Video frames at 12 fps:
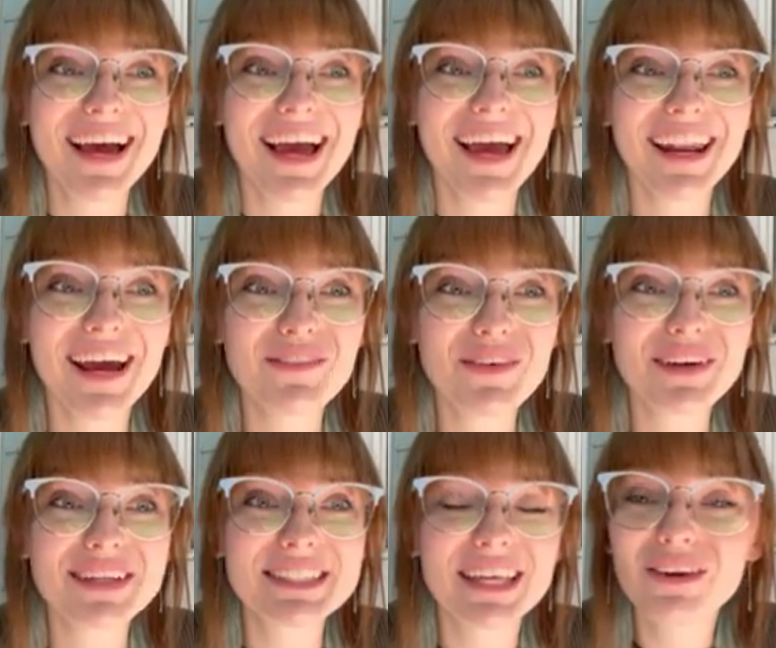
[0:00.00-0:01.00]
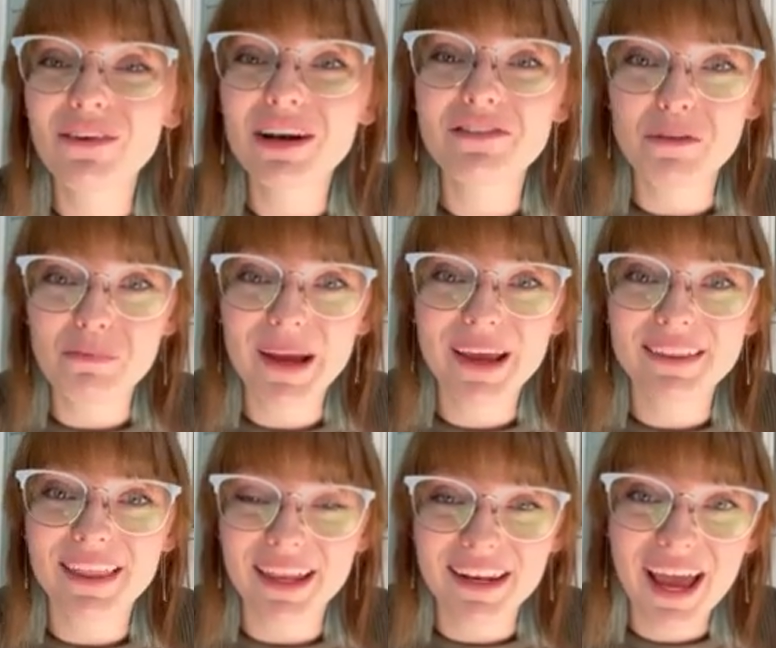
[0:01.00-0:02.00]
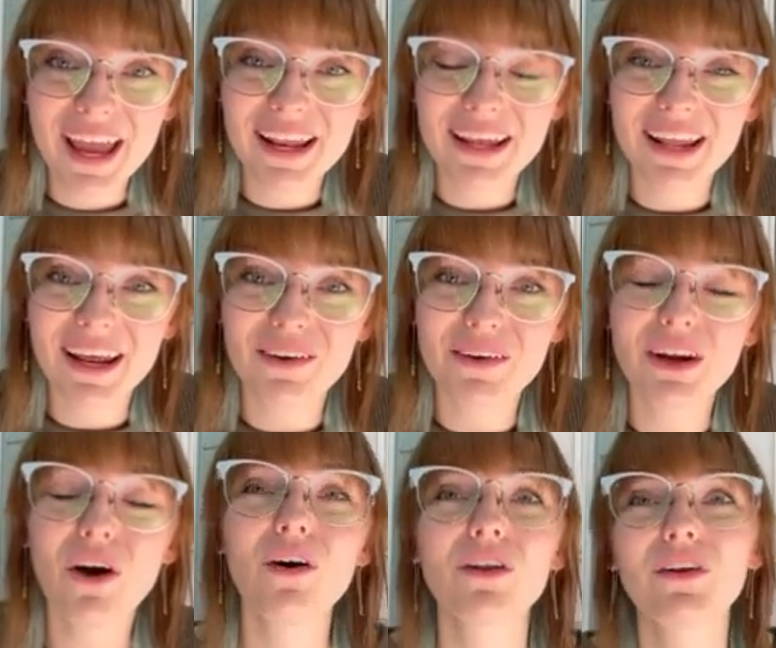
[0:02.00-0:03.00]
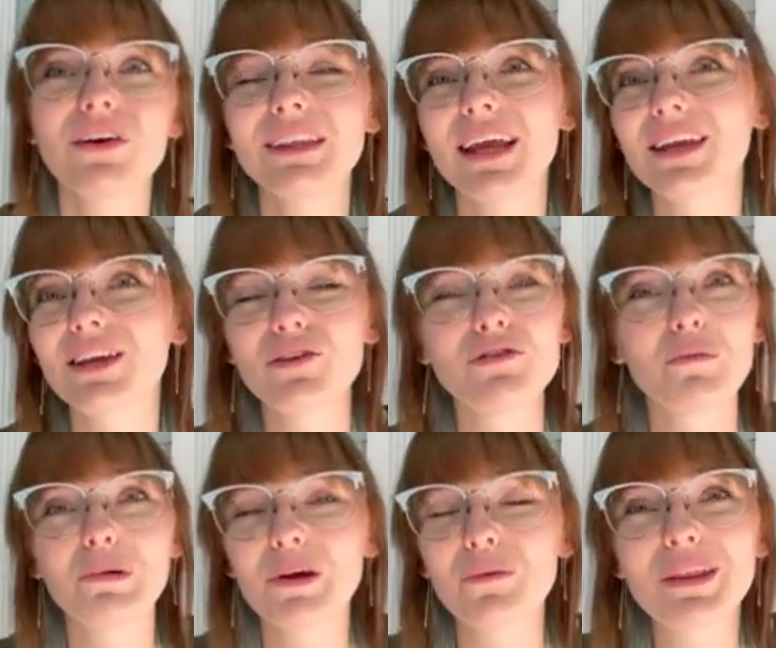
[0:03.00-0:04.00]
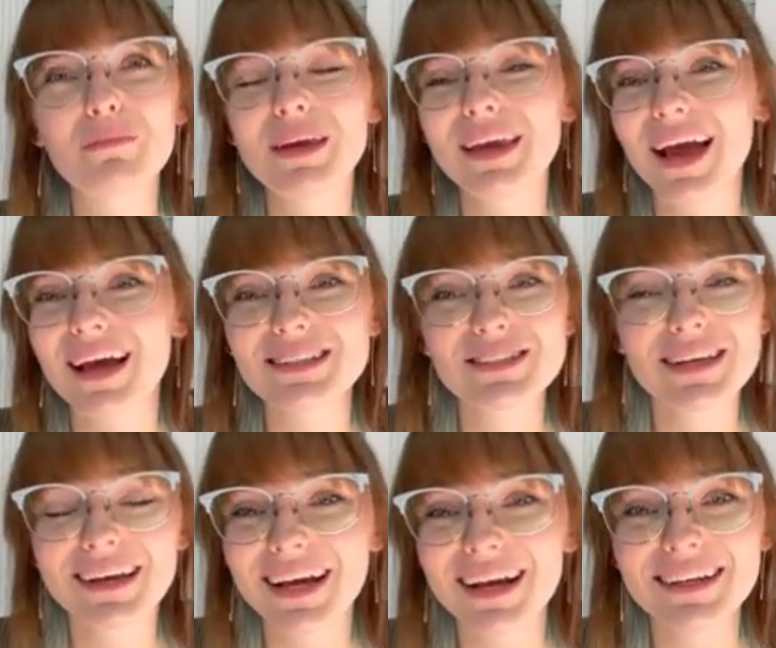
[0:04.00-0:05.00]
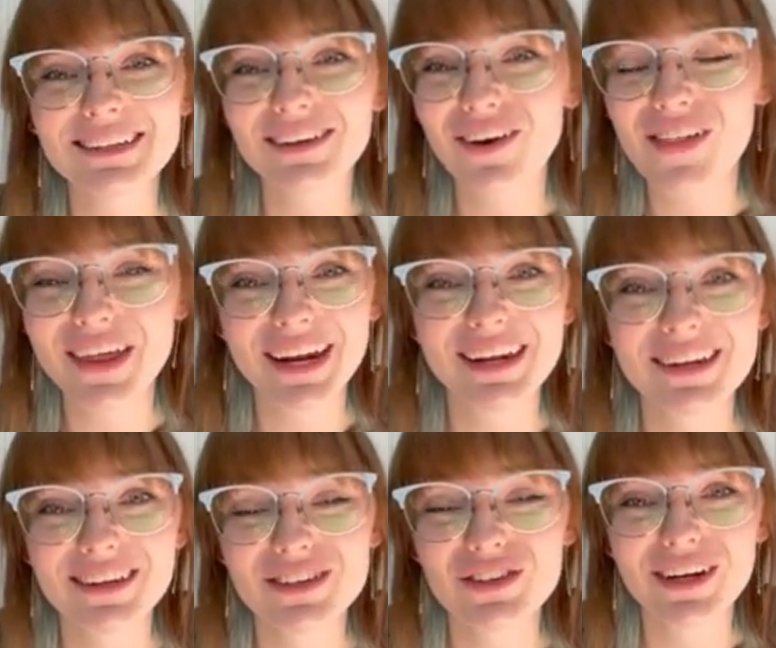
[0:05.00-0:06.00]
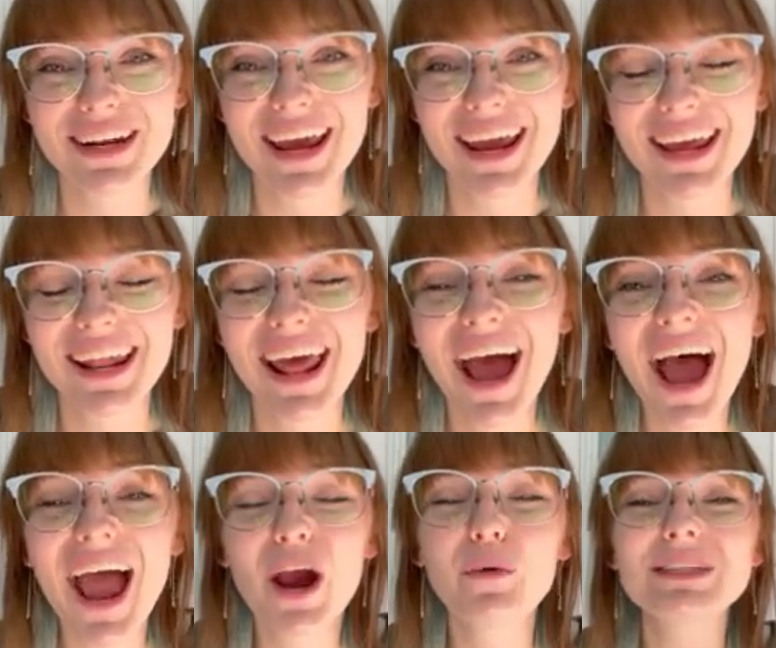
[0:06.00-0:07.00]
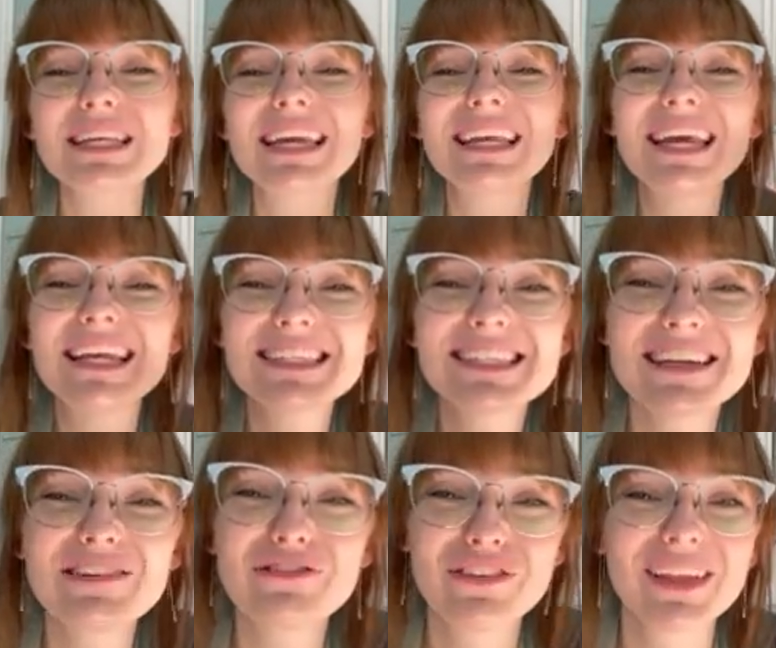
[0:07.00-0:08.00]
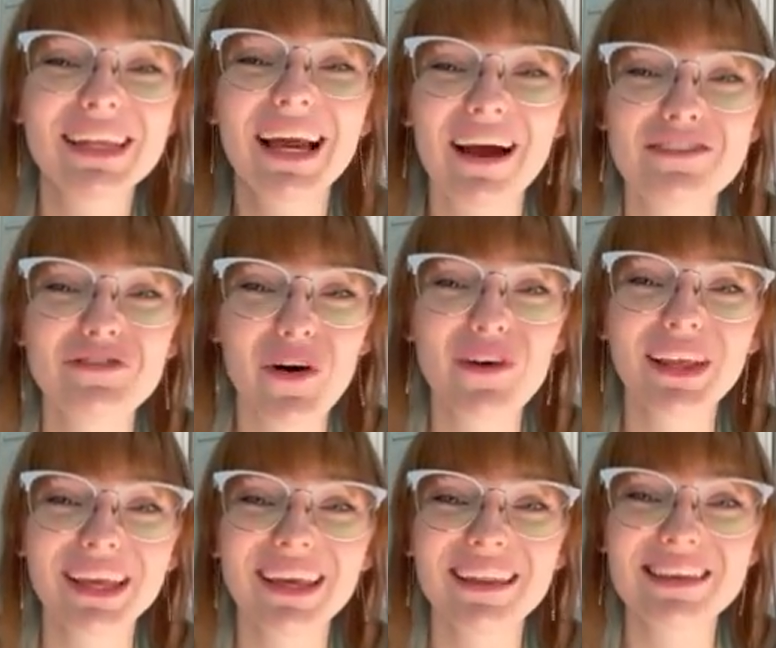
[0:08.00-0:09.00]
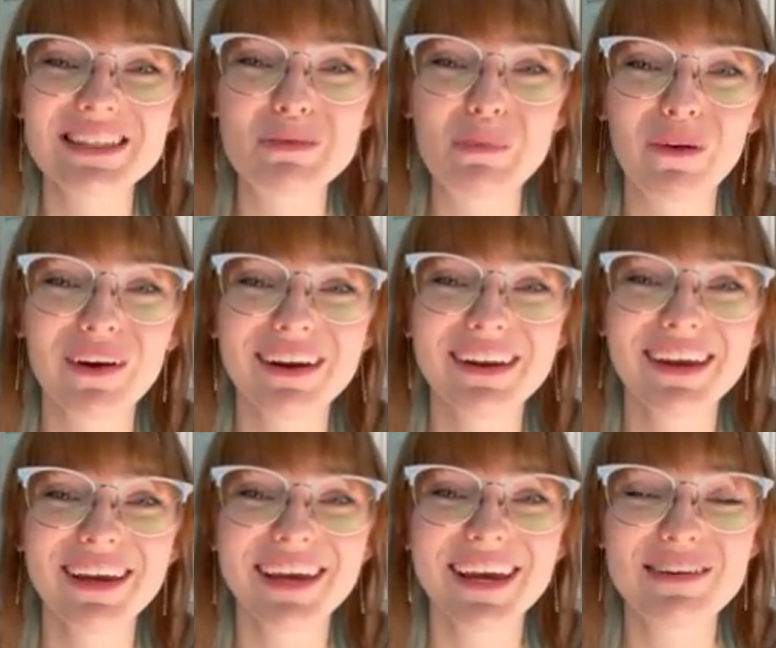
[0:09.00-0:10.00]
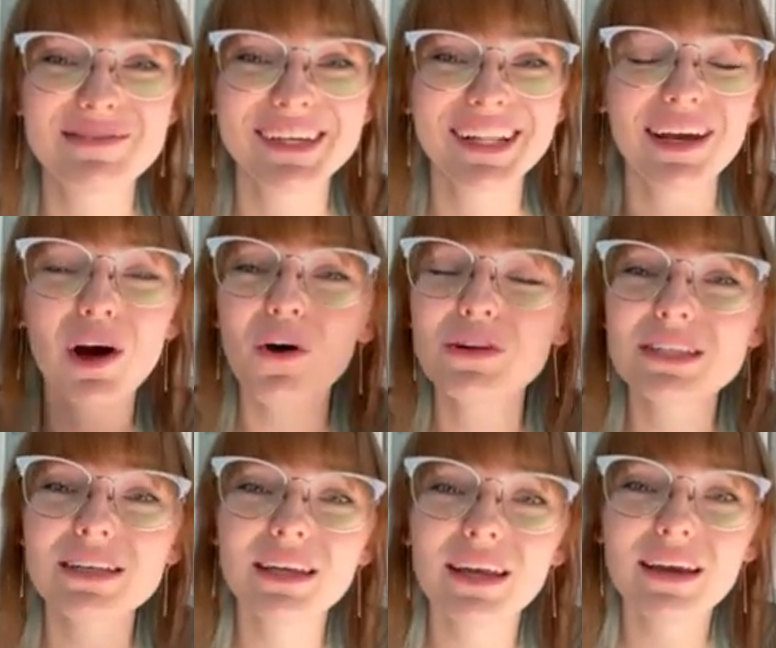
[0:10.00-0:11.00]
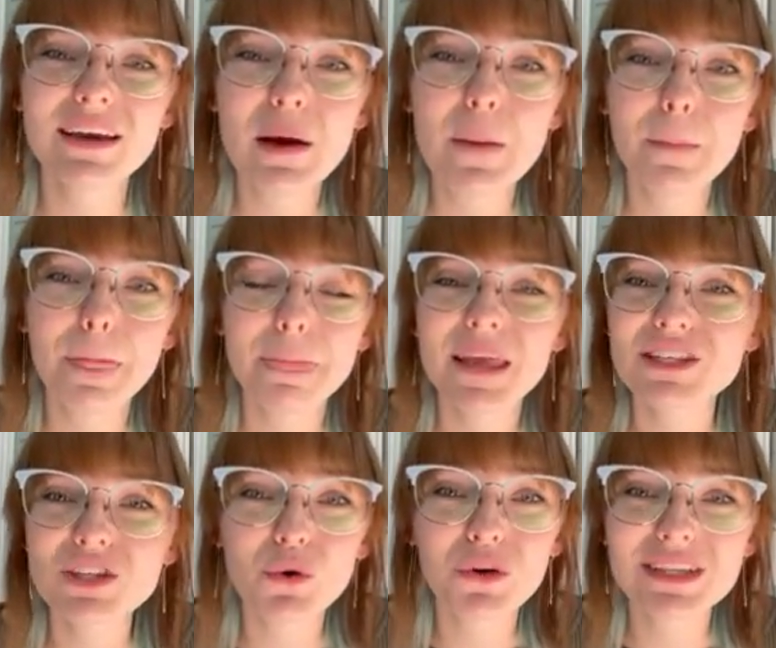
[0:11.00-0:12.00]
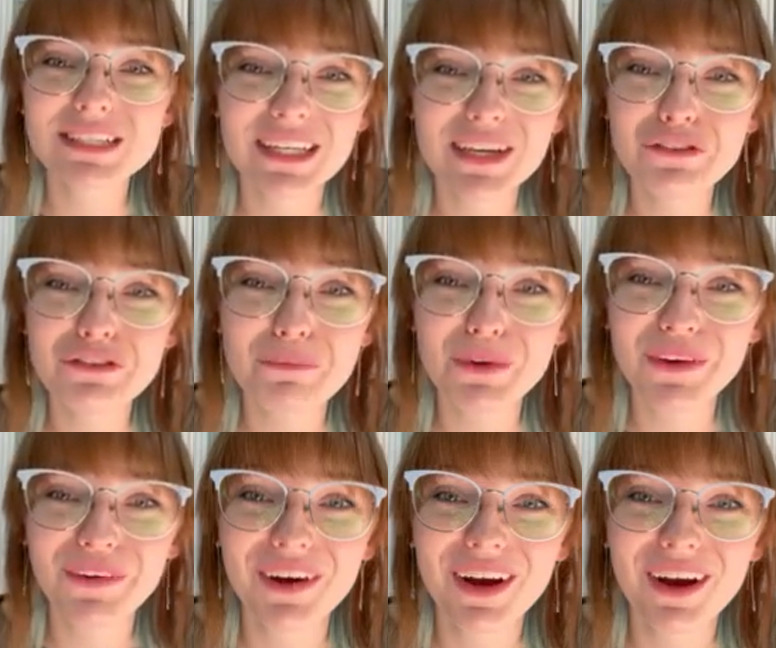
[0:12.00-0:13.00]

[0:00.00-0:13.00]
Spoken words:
And I remember I was getting ready for bed that night, and I went, oh, Lord, thank you for being with me as I got done all that I needed to today. And it was like an instant feeling I felt like in the spirit, him being like, oh, Sydney, it's so good to hear from you.